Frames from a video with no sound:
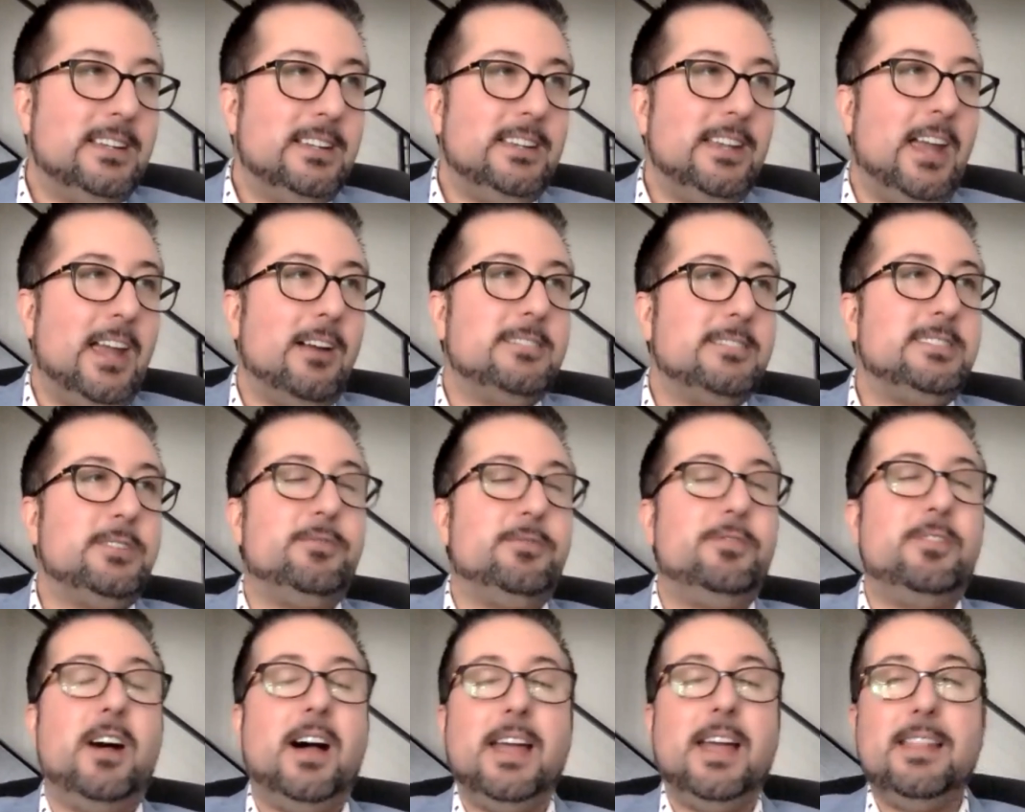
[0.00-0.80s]
Now, it's a
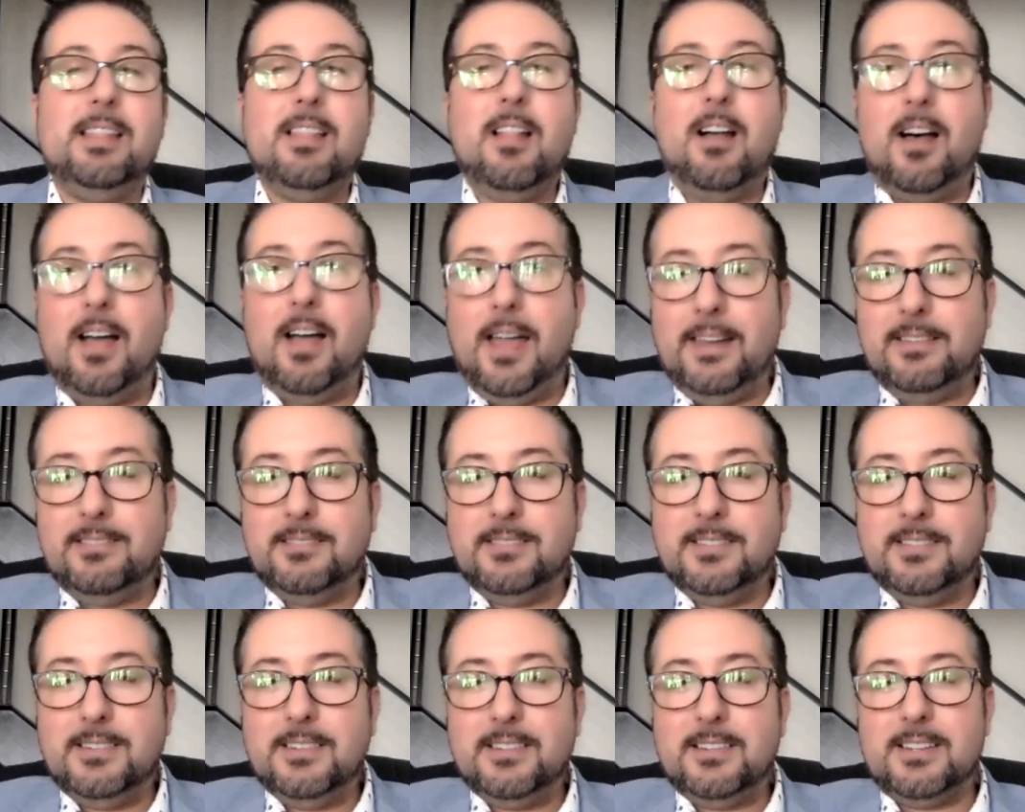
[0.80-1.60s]
fine
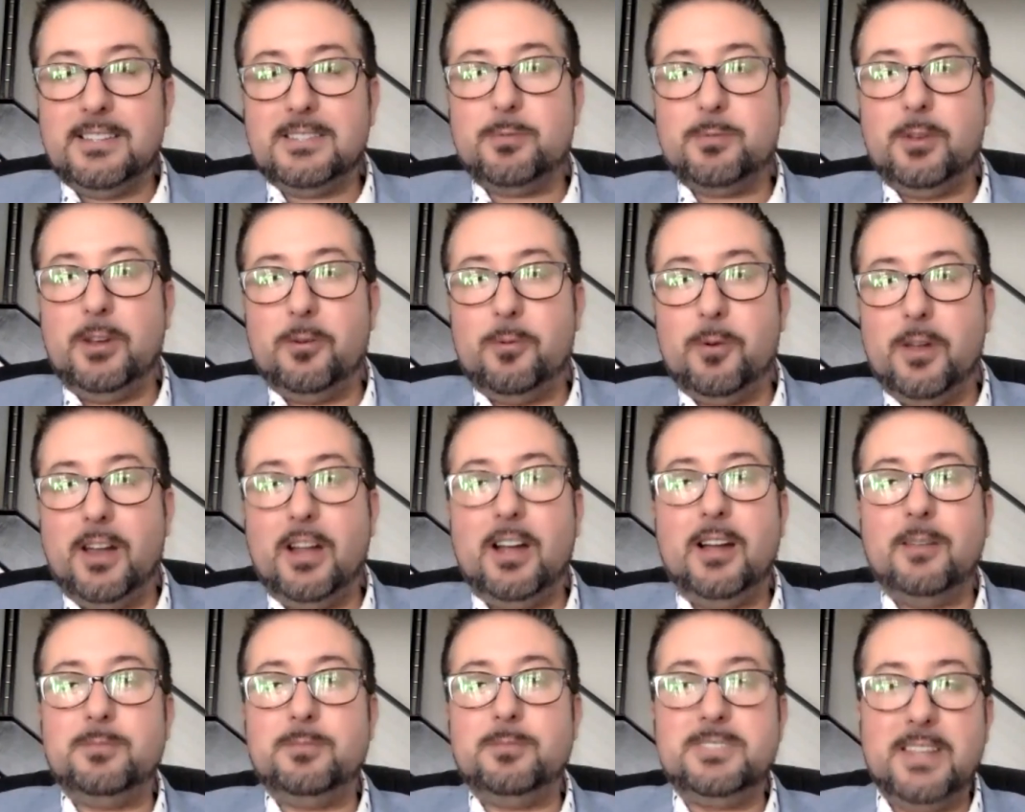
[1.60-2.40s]
line, because we don't
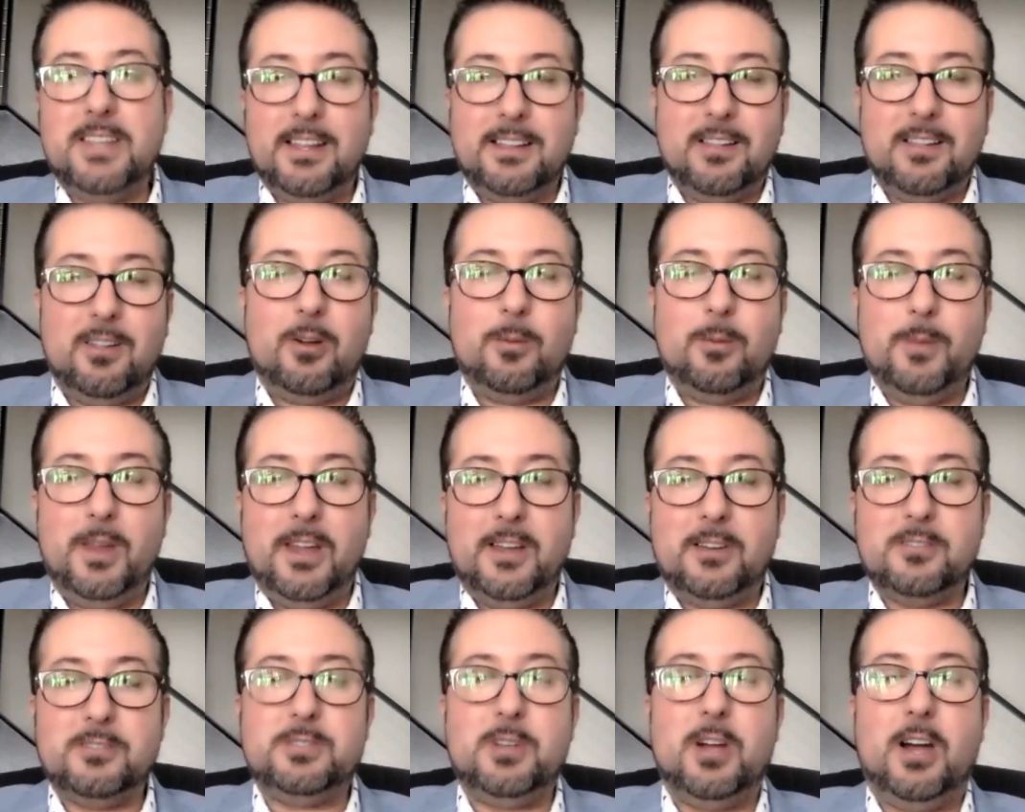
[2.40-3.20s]
want to upset
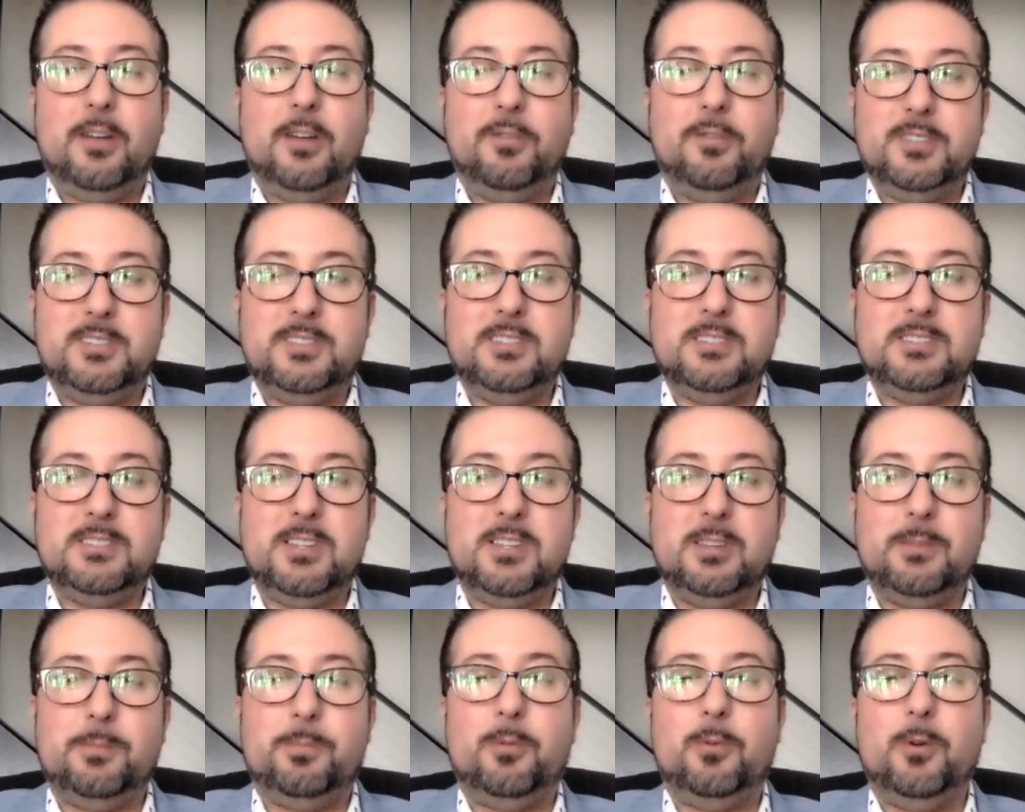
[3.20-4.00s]
lawmakers' offices
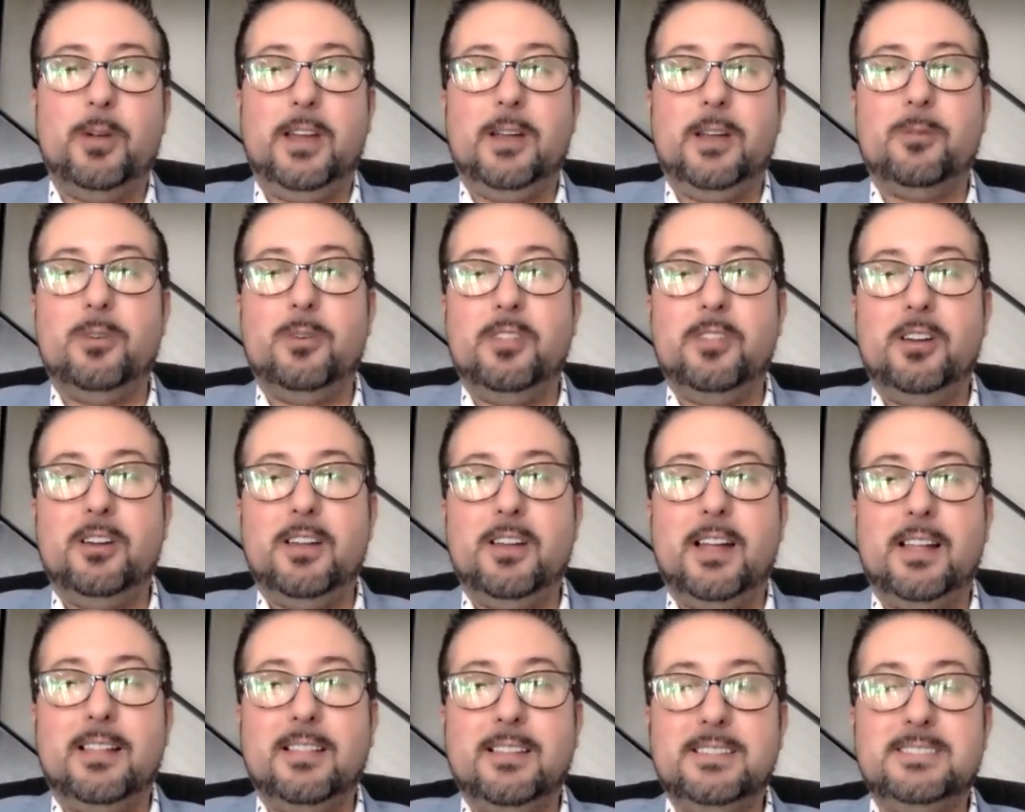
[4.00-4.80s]
to the point where they're
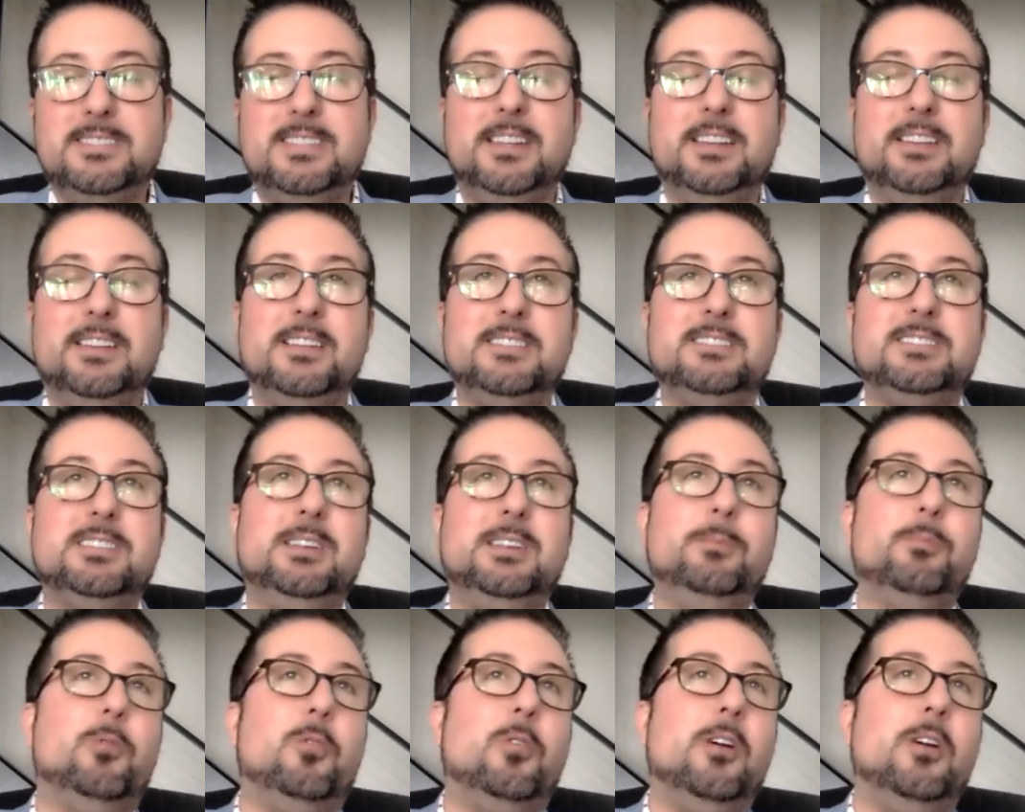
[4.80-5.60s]
not listening to us
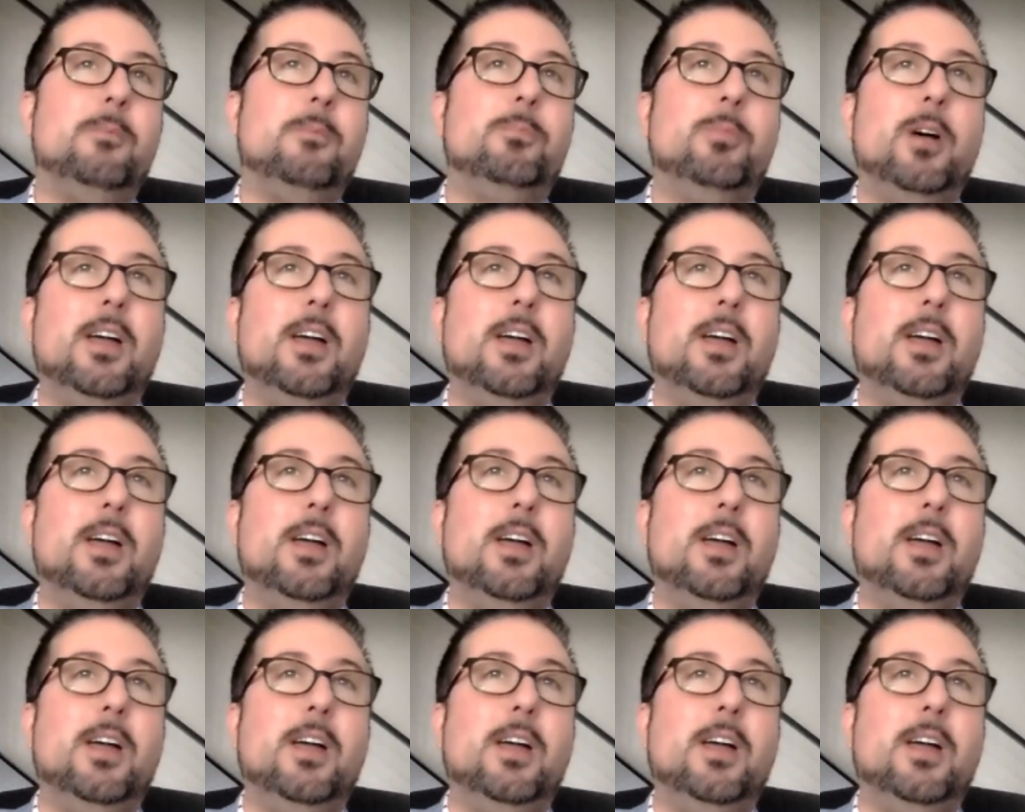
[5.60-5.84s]
anymore.